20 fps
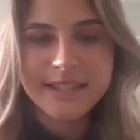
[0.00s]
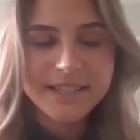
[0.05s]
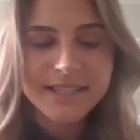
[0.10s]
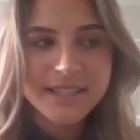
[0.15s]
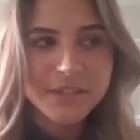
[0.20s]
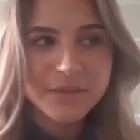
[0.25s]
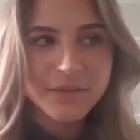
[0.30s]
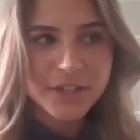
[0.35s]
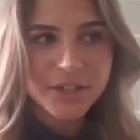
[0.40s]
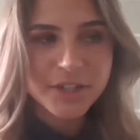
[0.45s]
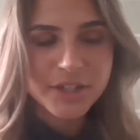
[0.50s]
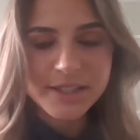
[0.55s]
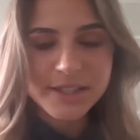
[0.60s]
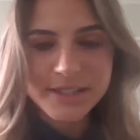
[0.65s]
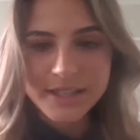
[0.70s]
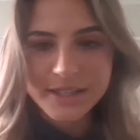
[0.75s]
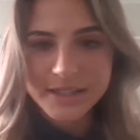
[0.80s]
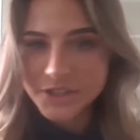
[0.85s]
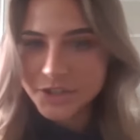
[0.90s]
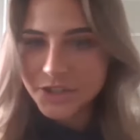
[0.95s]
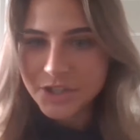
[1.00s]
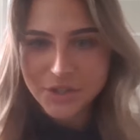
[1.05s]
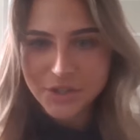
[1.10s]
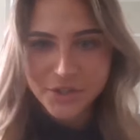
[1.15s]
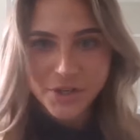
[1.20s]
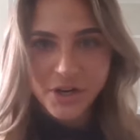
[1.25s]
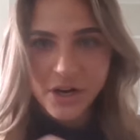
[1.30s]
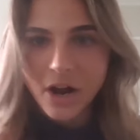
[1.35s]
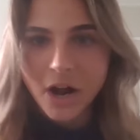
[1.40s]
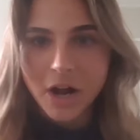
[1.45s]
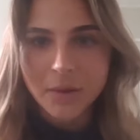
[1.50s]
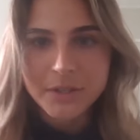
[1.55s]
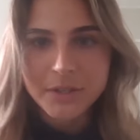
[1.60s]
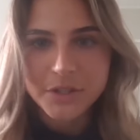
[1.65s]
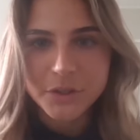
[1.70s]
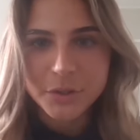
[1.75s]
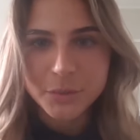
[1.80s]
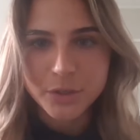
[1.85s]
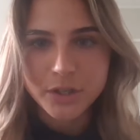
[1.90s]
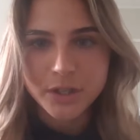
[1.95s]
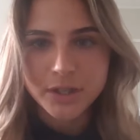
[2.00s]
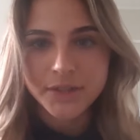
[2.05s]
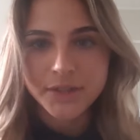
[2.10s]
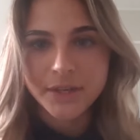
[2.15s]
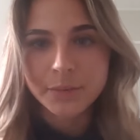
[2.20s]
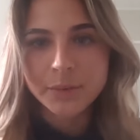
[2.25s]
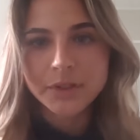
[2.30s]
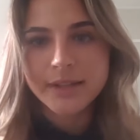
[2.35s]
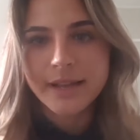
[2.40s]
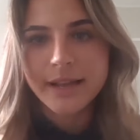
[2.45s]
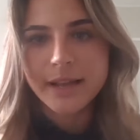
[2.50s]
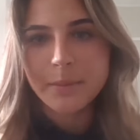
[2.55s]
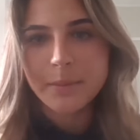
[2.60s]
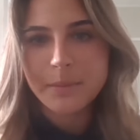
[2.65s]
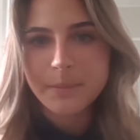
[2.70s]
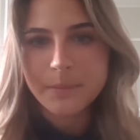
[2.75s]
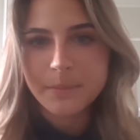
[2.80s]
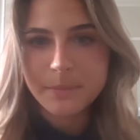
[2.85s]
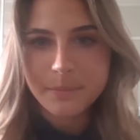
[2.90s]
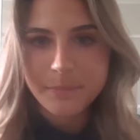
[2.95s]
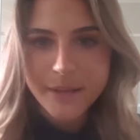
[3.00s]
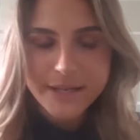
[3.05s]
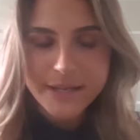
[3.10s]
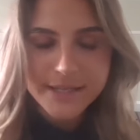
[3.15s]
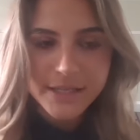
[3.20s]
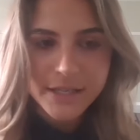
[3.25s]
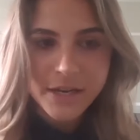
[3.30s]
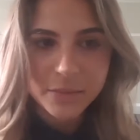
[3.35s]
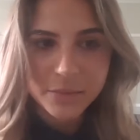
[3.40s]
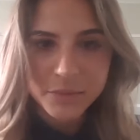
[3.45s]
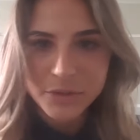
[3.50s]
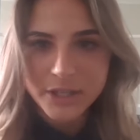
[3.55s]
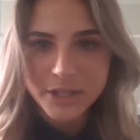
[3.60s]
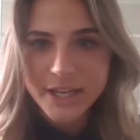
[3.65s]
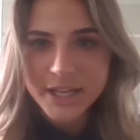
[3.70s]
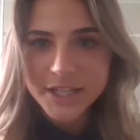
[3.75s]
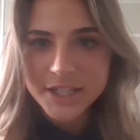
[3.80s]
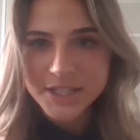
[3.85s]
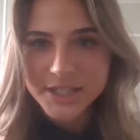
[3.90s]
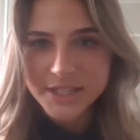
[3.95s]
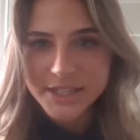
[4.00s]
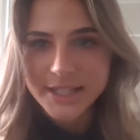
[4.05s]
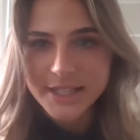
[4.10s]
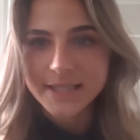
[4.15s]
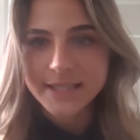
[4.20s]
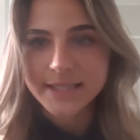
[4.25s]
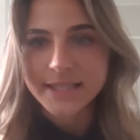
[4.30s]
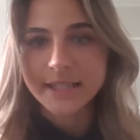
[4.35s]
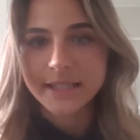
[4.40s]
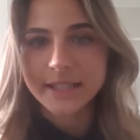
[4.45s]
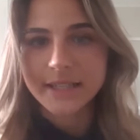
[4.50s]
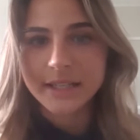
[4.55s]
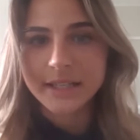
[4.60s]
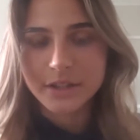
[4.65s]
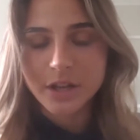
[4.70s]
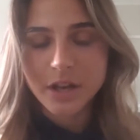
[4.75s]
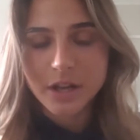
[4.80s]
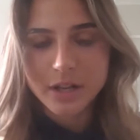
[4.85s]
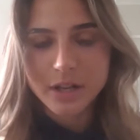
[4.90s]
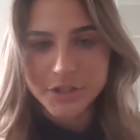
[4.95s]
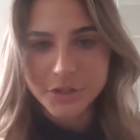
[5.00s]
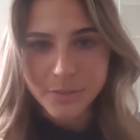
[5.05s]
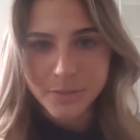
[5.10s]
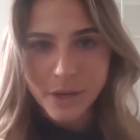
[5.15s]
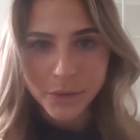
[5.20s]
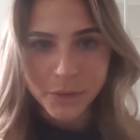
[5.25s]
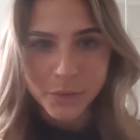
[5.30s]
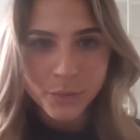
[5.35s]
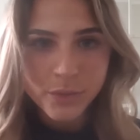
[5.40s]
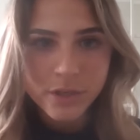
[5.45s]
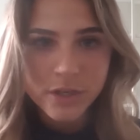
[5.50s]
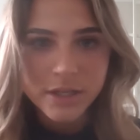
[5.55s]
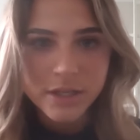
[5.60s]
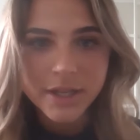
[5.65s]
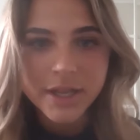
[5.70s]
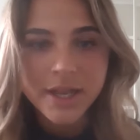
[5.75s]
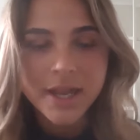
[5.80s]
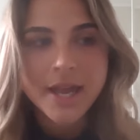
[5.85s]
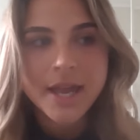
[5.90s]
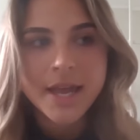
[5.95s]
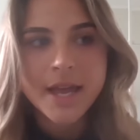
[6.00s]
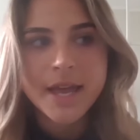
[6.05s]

these individuals that just come into the world, they would lack basic communication skills and, and knowledge about the world.